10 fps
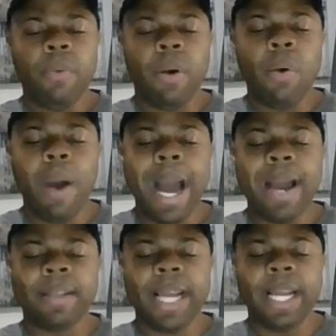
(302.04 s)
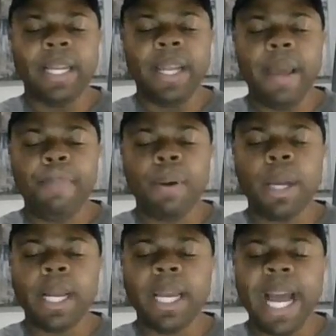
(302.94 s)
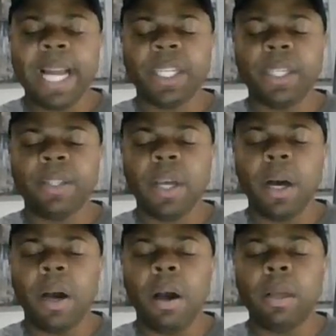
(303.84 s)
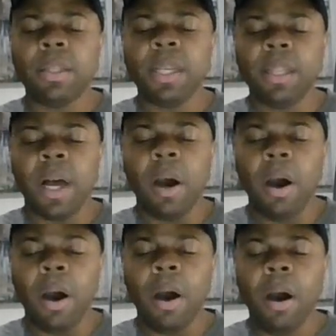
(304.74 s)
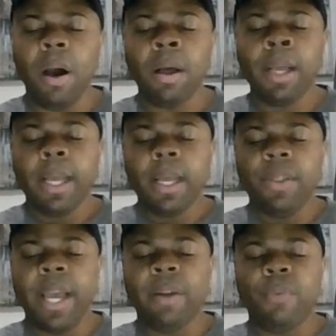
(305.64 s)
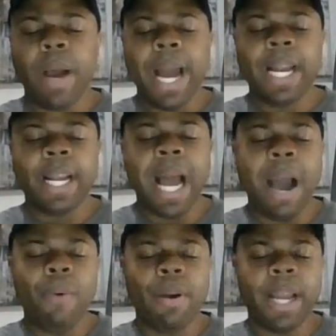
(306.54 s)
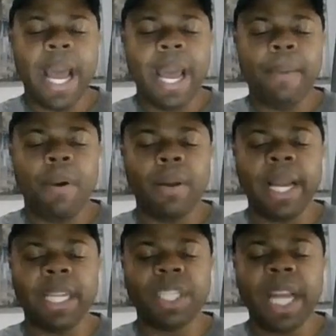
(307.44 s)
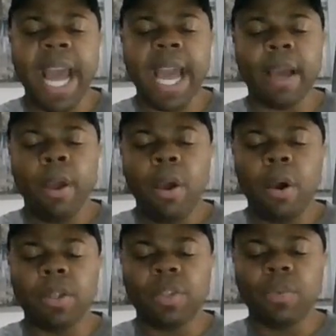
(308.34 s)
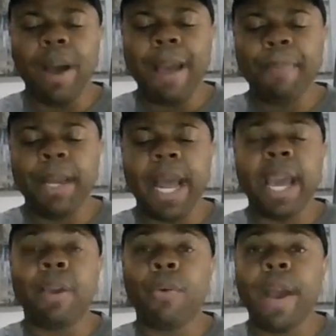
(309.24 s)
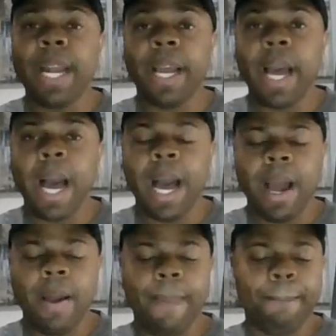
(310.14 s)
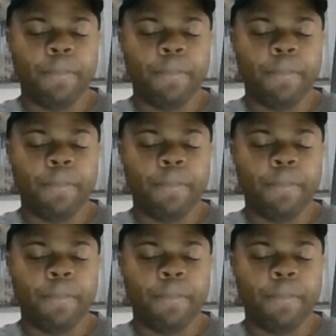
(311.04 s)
requires a deeper connection to, to the all than writing our name on a check or swiping a credit card.